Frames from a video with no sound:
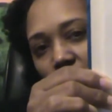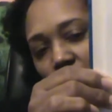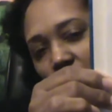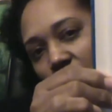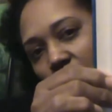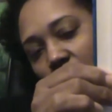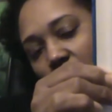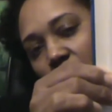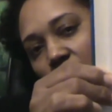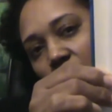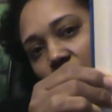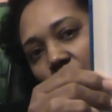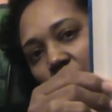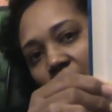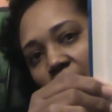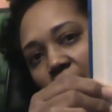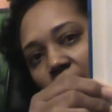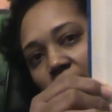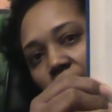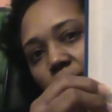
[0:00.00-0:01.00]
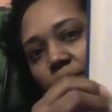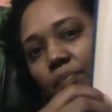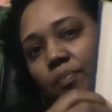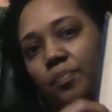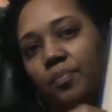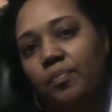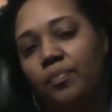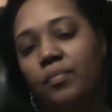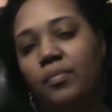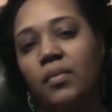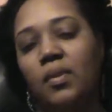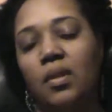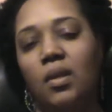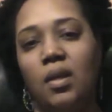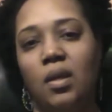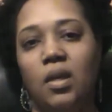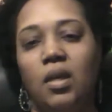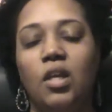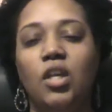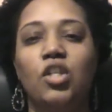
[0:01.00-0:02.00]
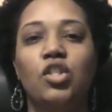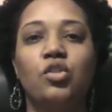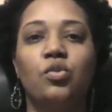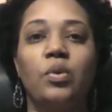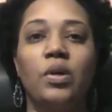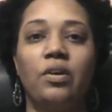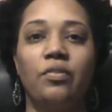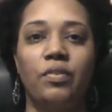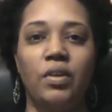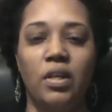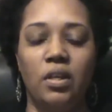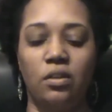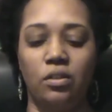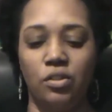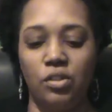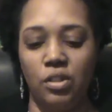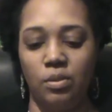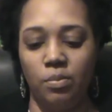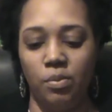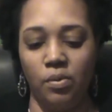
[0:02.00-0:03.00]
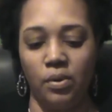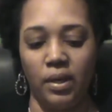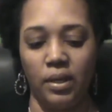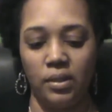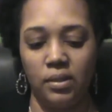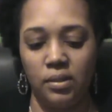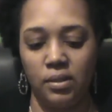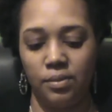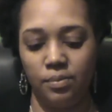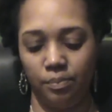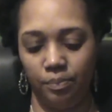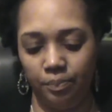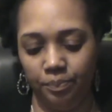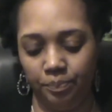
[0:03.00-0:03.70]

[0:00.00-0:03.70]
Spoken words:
in the body, 12 energy points.